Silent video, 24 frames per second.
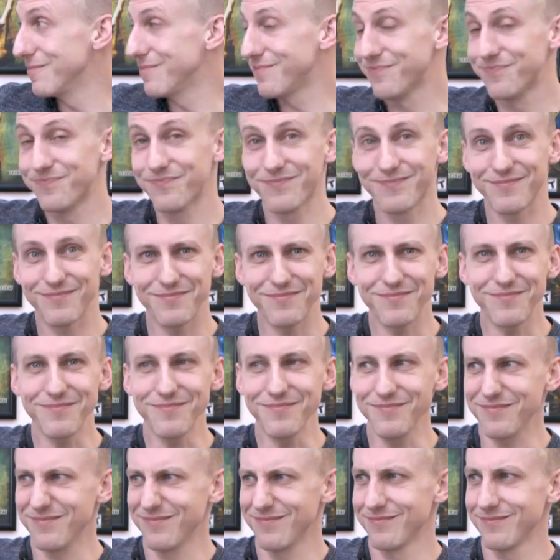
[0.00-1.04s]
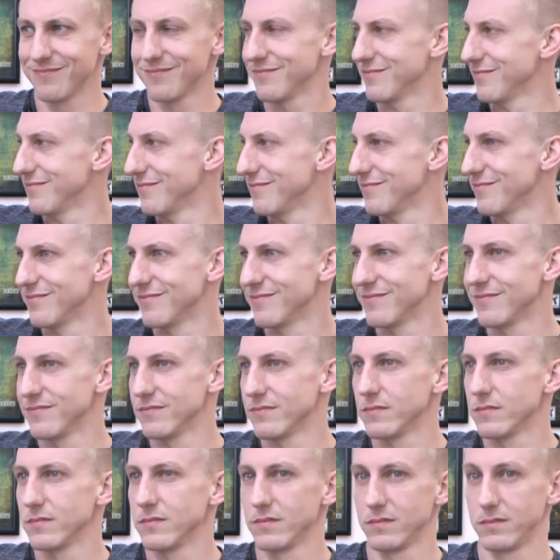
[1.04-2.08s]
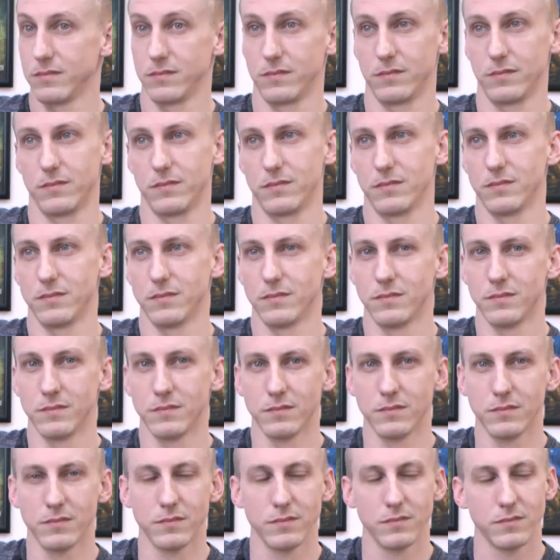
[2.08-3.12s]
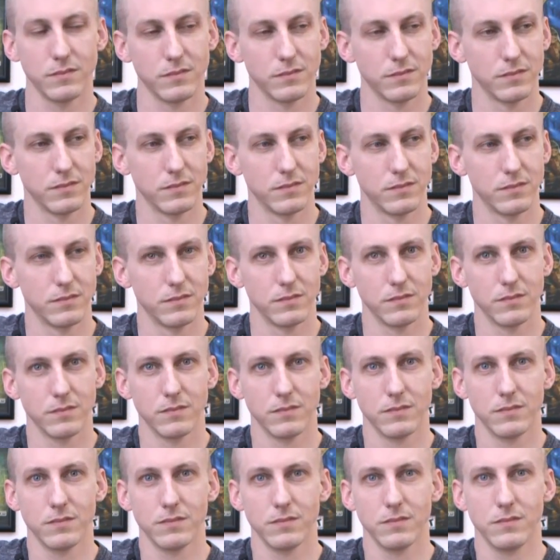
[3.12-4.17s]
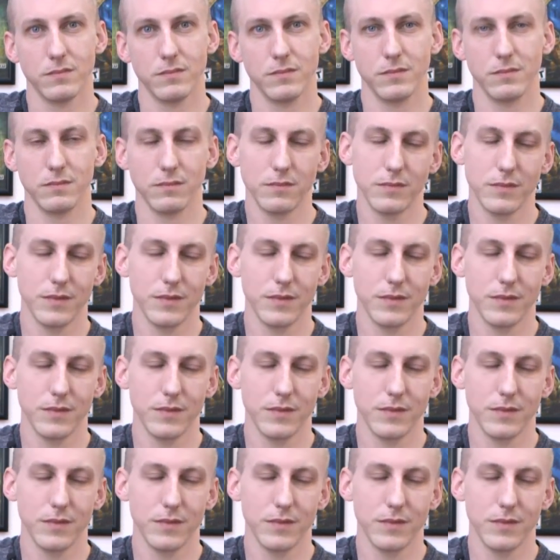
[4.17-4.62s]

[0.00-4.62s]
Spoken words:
No words are spoken by the person on screen.